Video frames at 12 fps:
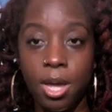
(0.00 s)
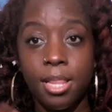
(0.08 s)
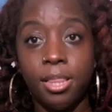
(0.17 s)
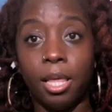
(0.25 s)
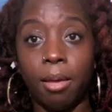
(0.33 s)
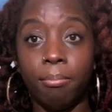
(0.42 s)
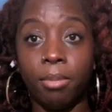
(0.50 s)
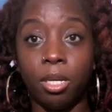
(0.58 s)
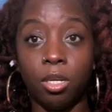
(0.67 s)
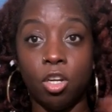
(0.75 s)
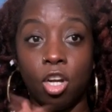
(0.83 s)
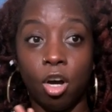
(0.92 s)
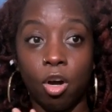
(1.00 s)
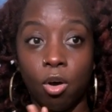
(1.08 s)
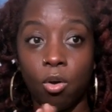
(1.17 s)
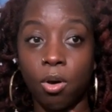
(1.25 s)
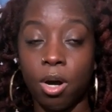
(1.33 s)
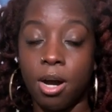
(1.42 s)
Let me
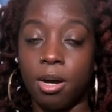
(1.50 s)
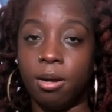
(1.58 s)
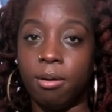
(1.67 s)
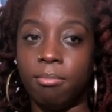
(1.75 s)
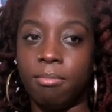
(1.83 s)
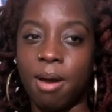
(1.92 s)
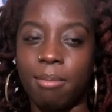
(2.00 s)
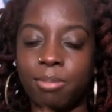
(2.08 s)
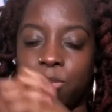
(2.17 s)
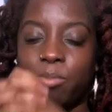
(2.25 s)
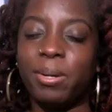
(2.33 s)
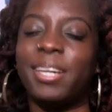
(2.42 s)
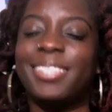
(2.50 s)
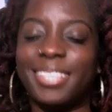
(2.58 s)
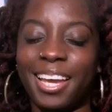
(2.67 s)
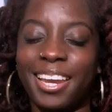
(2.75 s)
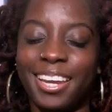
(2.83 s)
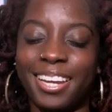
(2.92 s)
know. I'm super
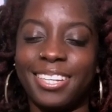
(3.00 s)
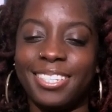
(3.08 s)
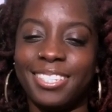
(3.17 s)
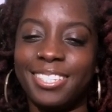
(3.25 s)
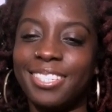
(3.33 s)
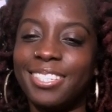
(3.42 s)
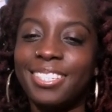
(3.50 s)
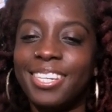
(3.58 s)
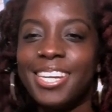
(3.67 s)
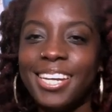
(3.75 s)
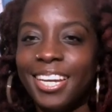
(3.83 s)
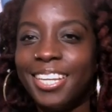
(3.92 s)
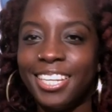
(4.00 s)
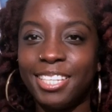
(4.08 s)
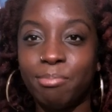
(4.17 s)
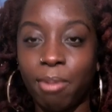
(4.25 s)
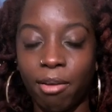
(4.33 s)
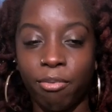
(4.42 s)
excited because this is
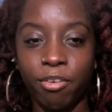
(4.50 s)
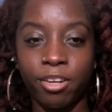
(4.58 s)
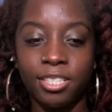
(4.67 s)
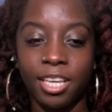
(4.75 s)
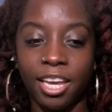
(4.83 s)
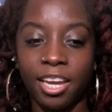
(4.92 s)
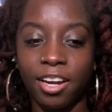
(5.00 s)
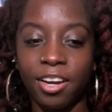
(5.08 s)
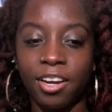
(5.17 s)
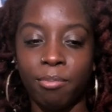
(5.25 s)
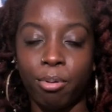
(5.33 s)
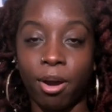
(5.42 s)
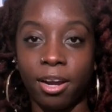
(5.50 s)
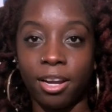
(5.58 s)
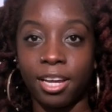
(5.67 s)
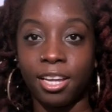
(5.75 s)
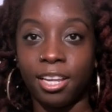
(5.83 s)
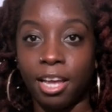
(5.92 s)
my first hair
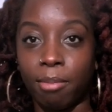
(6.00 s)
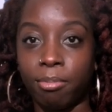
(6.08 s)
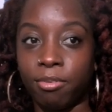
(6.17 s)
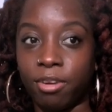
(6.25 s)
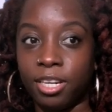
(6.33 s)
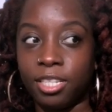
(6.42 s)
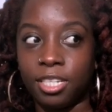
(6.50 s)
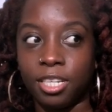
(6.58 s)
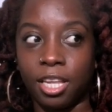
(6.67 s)
product collaboration.